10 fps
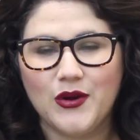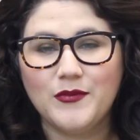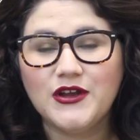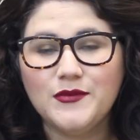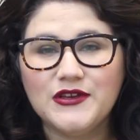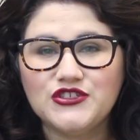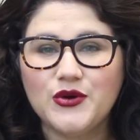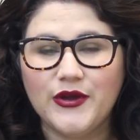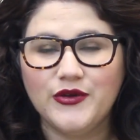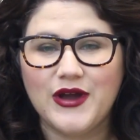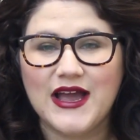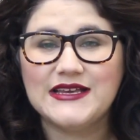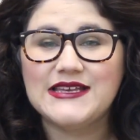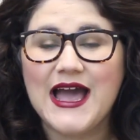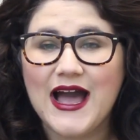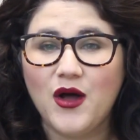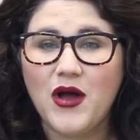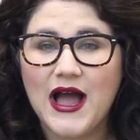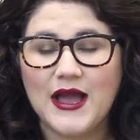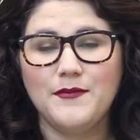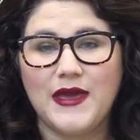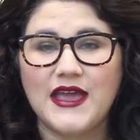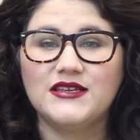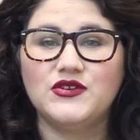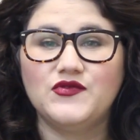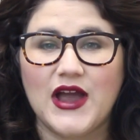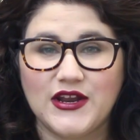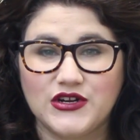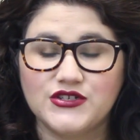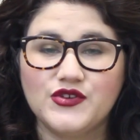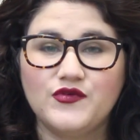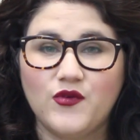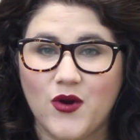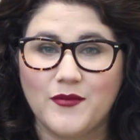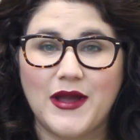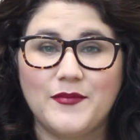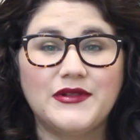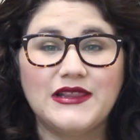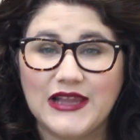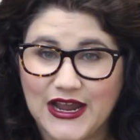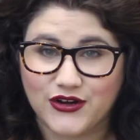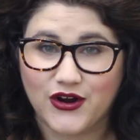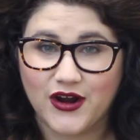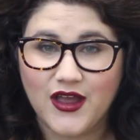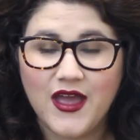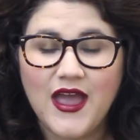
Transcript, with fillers: I'm going to be showing you guys how I make dividers for my planner.